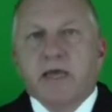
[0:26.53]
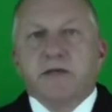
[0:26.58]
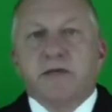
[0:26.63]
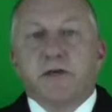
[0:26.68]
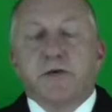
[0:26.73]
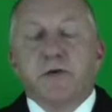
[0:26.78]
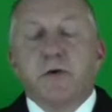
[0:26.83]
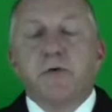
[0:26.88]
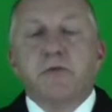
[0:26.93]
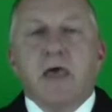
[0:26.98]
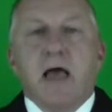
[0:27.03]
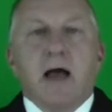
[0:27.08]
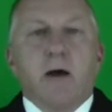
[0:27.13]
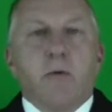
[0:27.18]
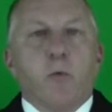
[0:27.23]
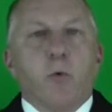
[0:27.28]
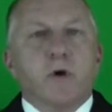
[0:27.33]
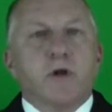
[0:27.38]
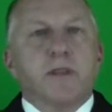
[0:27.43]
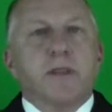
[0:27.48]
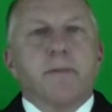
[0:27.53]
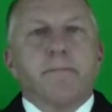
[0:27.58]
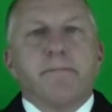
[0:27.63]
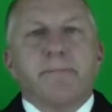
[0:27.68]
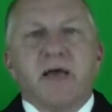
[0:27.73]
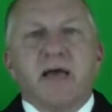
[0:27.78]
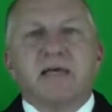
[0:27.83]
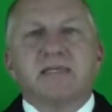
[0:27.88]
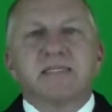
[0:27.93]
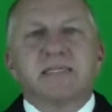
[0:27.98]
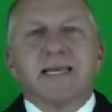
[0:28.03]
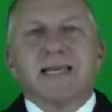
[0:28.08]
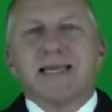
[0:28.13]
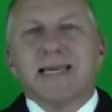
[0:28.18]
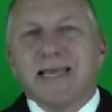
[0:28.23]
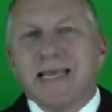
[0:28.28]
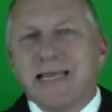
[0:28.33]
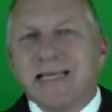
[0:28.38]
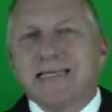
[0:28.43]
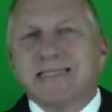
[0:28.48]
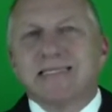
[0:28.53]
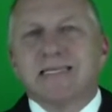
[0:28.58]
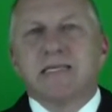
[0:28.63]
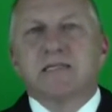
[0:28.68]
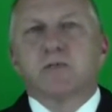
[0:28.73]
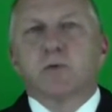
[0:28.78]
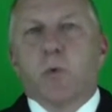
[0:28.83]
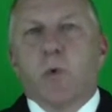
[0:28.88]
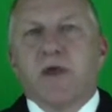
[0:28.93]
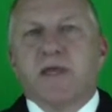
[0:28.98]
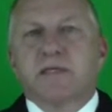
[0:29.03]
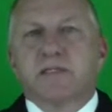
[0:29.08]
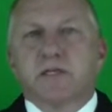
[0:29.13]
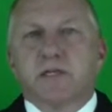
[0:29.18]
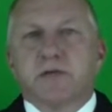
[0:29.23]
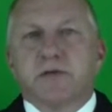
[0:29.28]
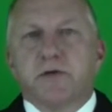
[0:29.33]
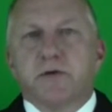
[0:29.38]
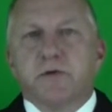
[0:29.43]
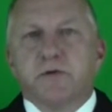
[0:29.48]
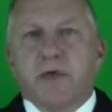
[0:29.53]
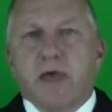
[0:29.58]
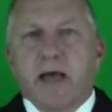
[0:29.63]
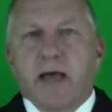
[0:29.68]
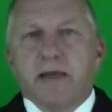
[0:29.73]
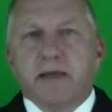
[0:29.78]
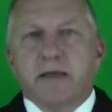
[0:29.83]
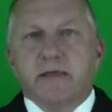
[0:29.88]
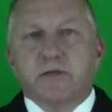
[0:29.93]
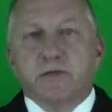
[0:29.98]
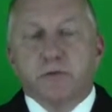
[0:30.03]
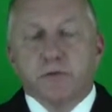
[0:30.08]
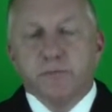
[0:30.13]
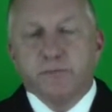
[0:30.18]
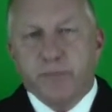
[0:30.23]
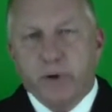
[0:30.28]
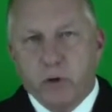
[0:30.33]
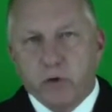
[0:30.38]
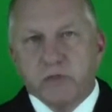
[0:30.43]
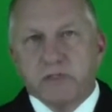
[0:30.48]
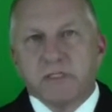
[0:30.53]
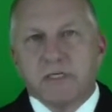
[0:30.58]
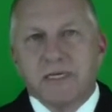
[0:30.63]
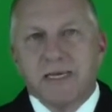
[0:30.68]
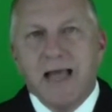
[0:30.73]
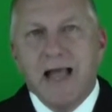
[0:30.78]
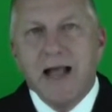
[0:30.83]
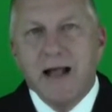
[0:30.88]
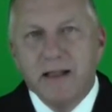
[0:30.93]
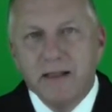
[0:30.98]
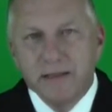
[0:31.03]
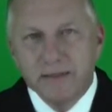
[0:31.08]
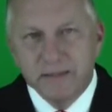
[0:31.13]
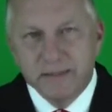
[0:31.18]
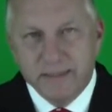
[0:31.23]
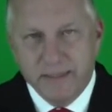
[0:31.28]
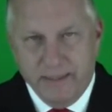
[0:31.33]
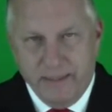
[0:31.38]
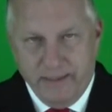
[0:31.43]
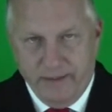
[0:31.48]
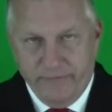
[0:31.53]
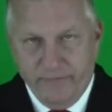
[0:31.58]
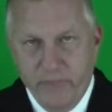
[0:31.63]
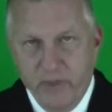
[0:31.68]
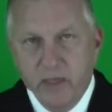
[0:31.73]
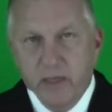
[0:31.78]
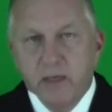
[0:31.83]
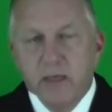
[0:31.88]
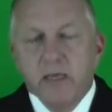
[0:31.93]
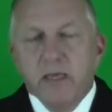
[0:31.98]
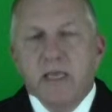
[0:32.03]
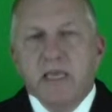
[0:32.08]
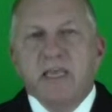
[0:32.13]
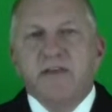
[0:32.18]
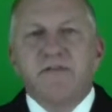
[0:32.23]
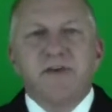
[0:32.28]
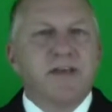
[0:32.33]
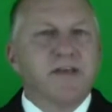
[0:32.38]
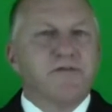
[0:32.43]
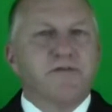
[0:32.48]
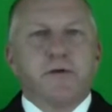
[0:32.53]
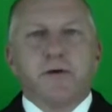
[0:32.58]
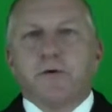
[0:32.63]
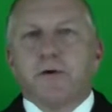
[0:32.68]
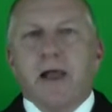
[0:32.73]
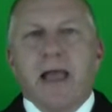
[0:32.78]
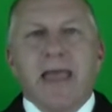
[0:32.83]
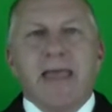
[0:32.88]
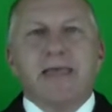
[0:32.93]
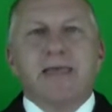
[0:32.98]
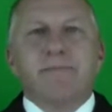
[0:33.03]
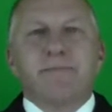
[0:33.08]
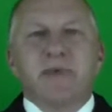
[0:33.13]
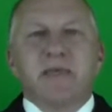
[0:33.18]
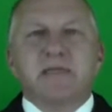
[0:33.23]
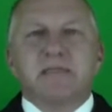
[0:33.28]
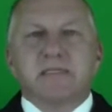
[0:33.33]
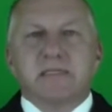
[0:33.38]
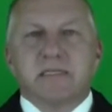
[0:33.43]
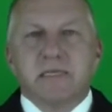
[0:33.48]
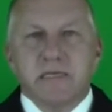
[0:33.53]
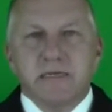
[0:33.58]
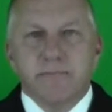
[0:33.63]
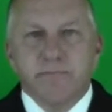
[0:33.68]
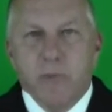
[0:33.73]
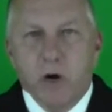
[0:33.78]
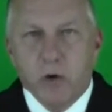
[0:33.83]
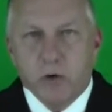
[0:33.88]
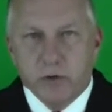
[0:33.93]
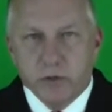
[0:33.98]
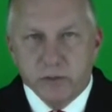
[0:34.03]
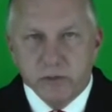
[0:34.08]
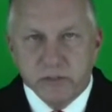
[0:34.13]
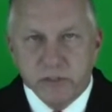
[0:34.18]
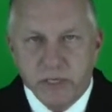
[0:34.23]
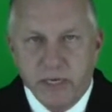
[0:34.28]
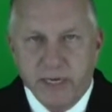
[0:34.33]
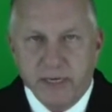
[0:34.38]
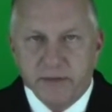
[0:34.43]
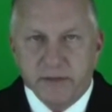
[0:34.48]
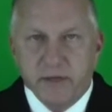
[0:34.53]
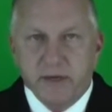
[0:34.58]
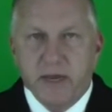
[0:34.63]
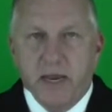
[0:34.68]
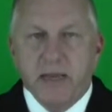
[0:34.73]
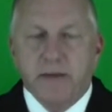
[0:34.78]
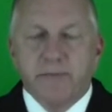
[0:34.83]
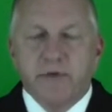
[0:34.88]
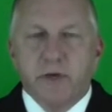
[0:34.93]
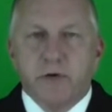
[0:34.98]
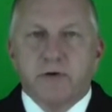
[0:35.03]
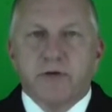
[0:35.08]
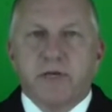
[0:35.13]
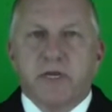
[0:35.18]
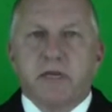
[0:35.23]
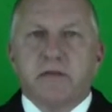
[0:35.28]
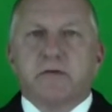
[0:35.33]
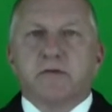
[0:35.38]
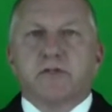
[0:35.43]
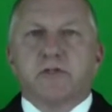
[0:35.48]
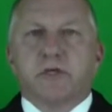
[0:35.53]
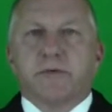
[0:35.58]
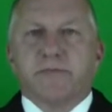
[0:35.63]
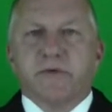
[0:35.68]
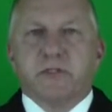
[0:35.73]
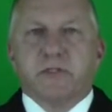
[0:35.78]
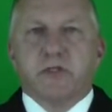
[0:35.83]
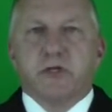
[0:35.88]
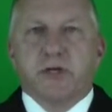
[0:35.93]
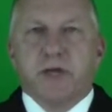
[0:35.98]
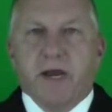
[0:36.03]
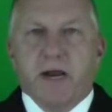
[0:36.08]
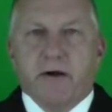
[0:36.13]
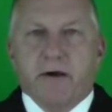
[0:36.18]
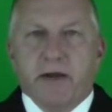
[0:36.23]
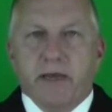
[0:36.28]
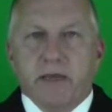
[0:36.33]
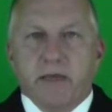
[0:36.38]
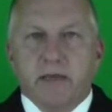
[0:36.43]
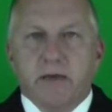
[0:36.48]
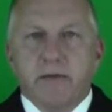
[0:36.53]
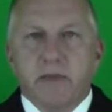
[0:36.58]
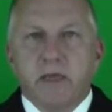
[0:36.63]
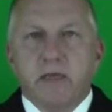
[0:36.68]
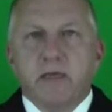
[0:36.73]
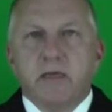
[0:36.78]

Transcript: And to do that, one of the best and easiest ways to do that is through personality. Even if you're ABC Motors and the name of your dealership is generic,